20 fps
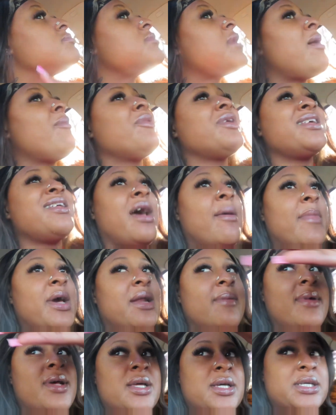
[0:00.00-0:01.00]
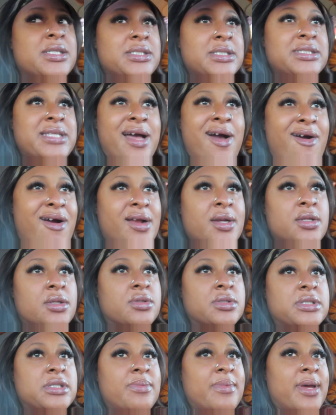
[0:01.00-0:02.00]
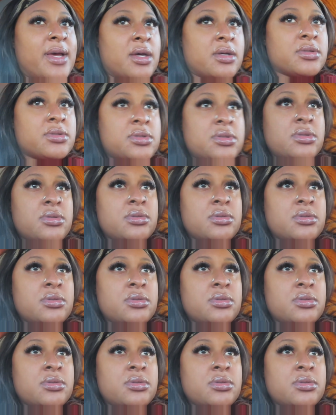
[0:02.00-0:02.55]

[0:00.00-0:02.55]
I'm really not mad about it because it's not hard to lose 10 pounds.